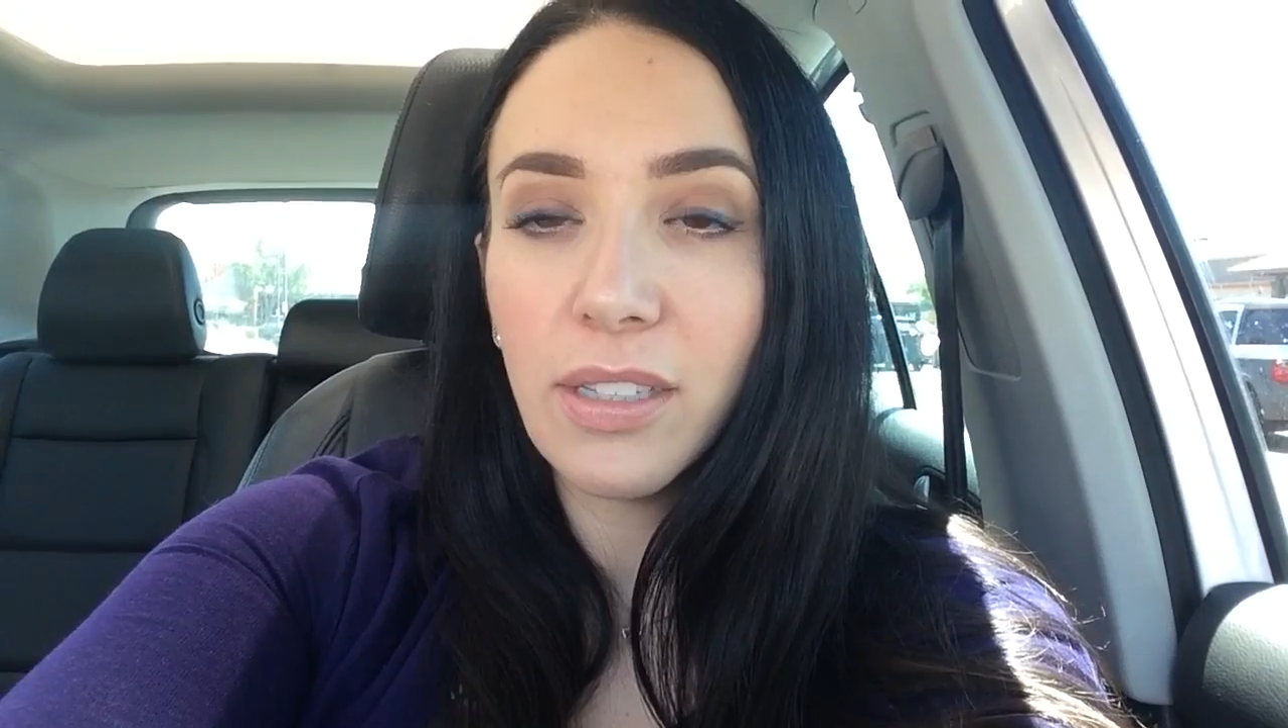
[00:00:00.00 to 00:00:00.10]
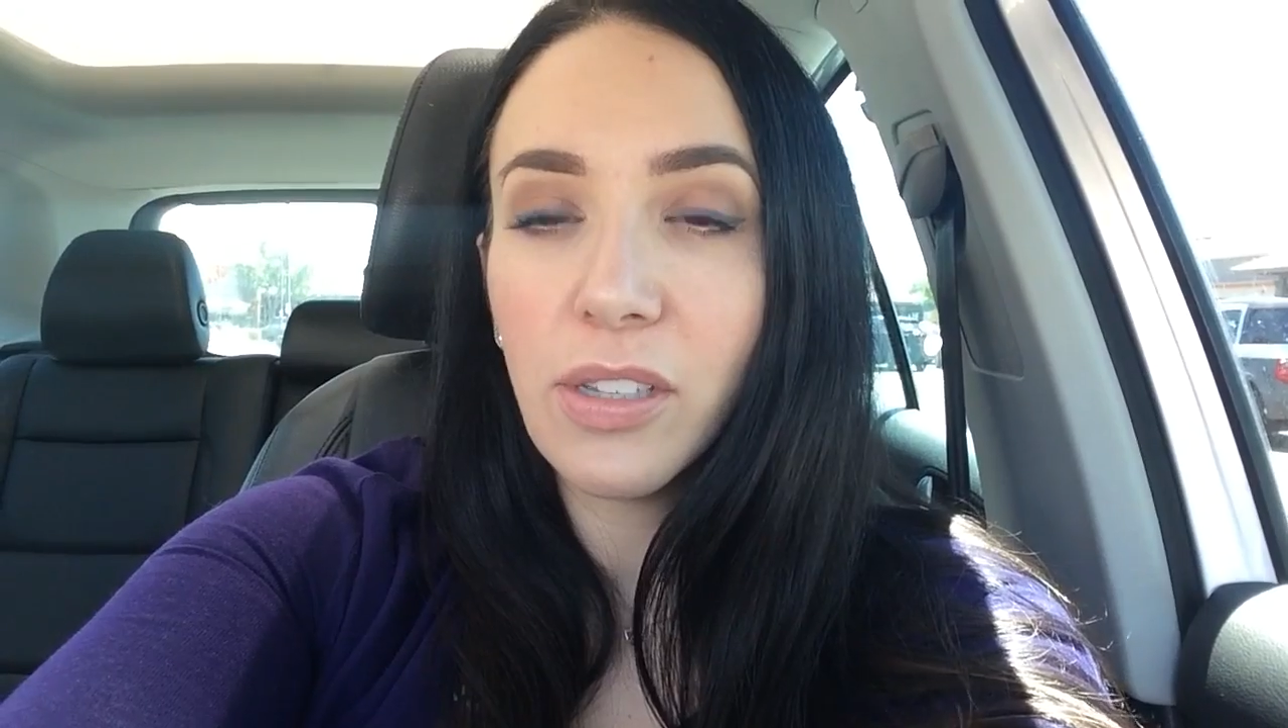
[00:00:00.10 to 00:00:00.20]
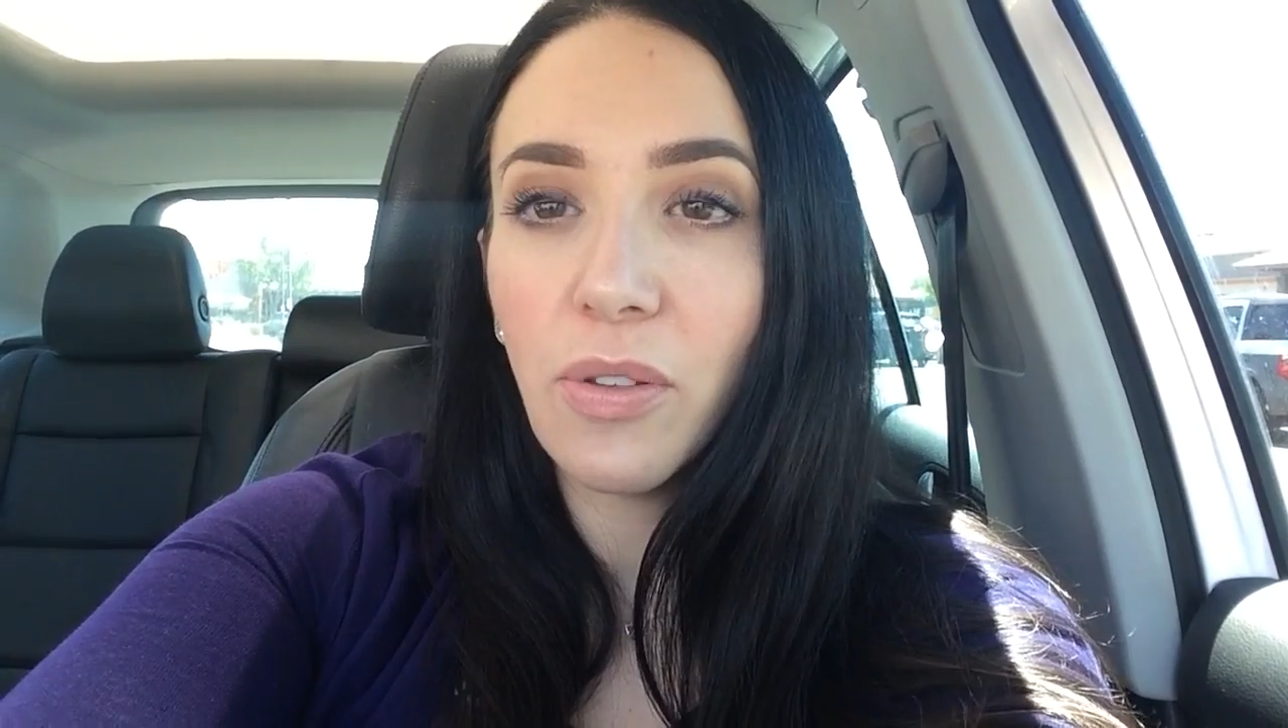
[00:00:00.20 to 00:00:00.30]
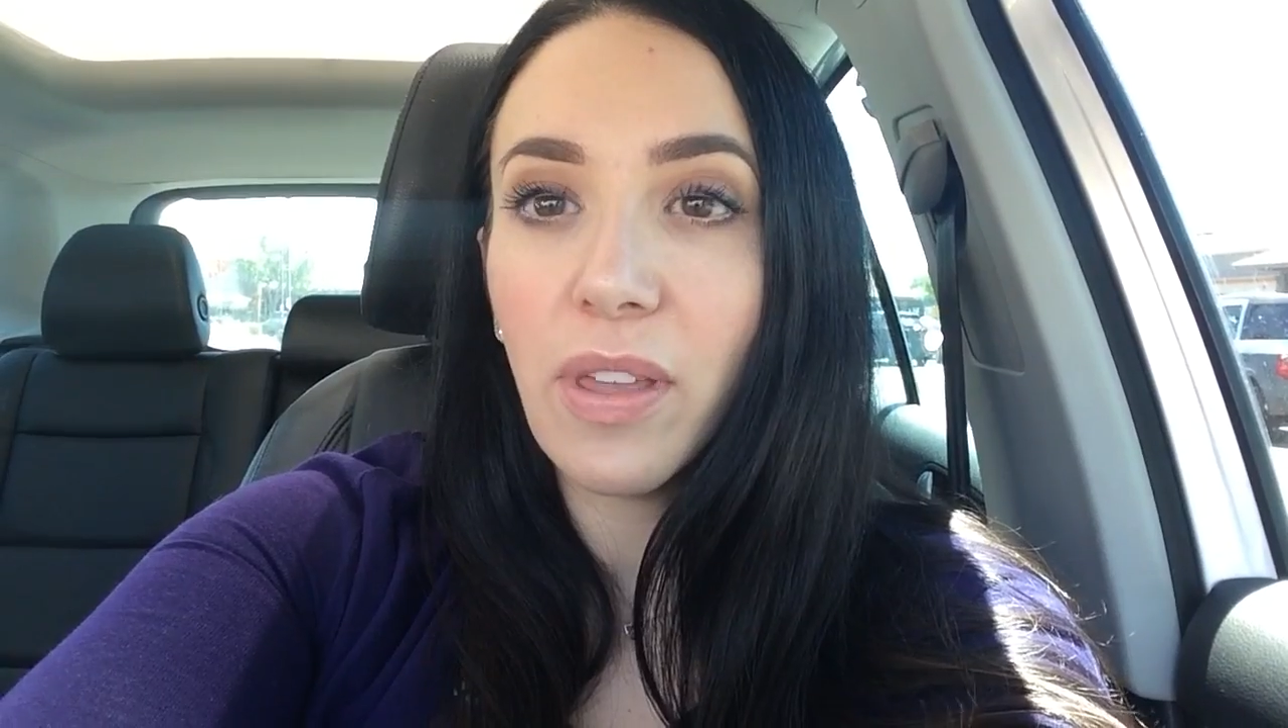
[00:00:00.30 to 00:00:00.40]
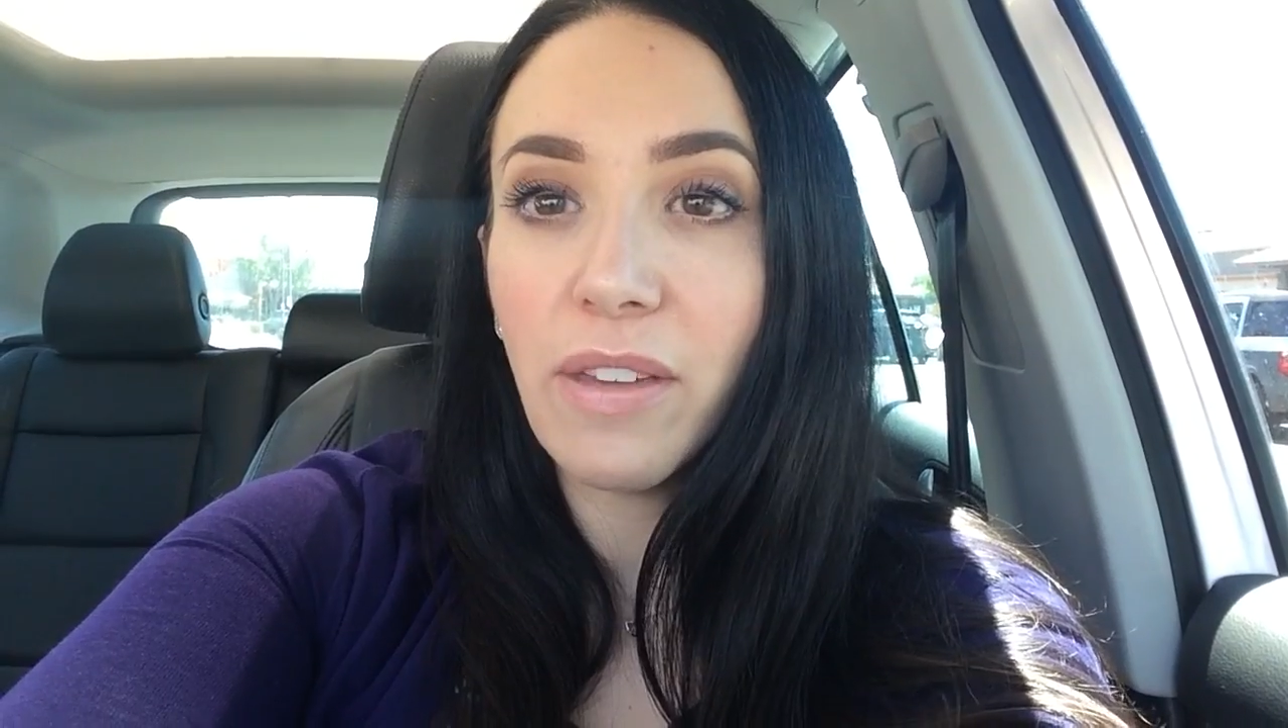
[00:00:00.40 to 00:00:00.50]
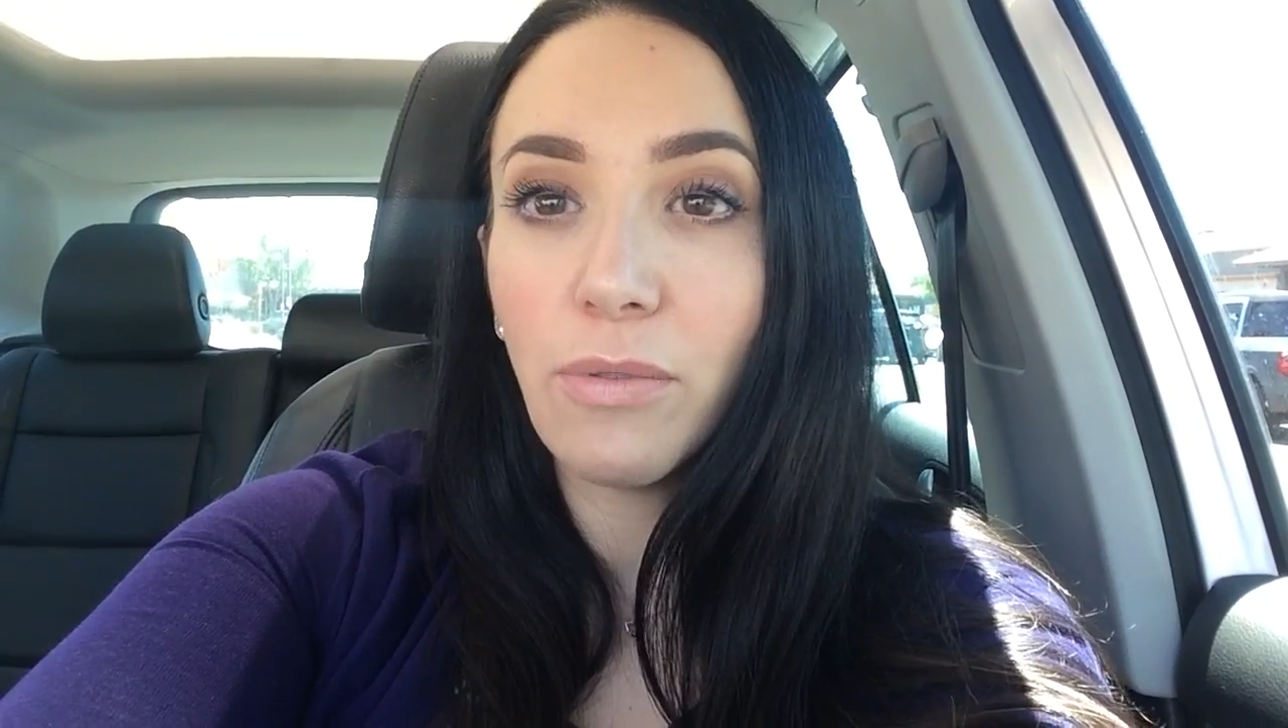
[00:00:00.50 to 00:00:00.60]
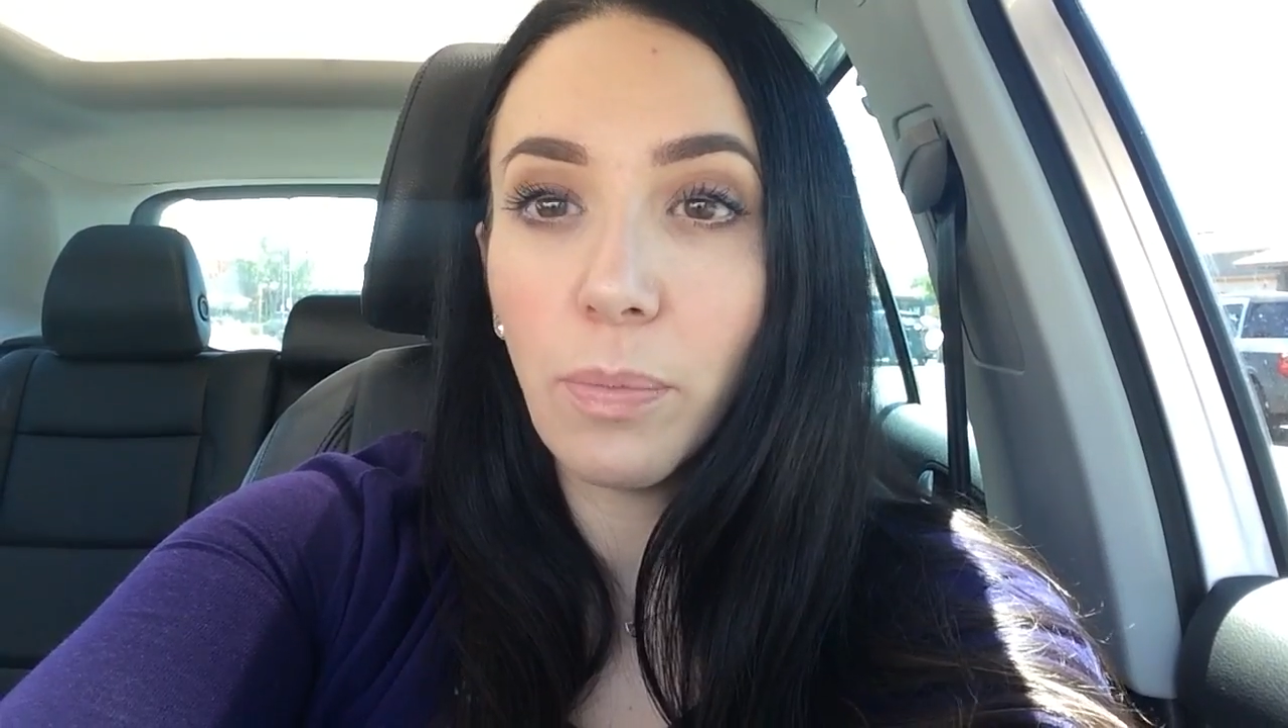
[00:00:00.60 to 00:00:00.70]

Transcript: And so they